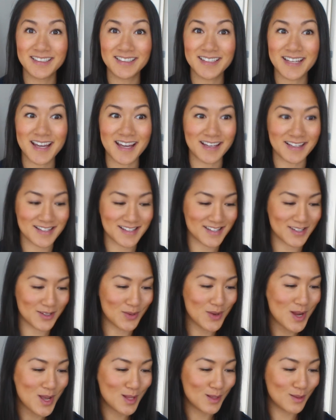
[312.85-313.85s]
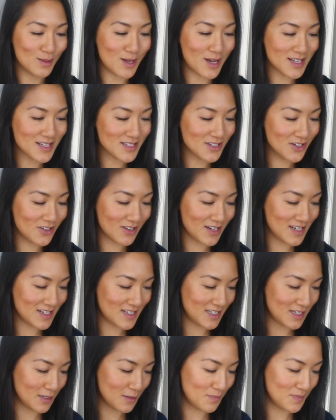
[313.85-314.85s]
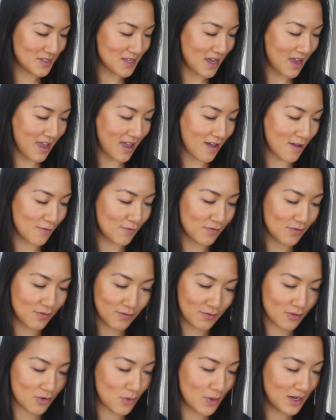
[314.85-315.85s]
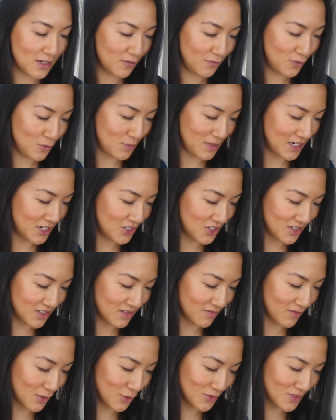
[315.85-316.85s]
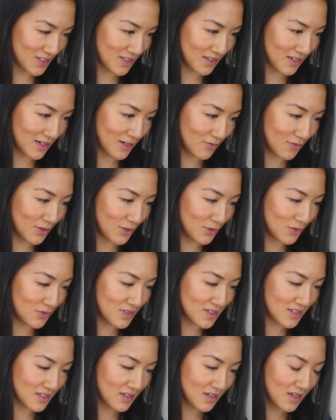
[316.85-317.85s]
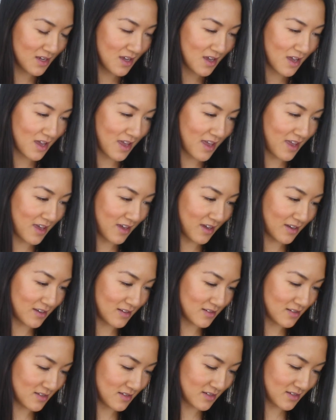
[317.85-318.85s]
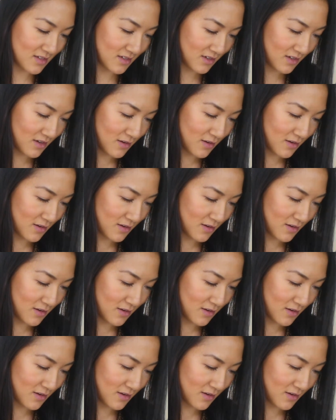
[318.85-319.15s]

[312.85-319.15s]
Yeah, so lots of great tips. I have quite a few pages of notes that I wrote and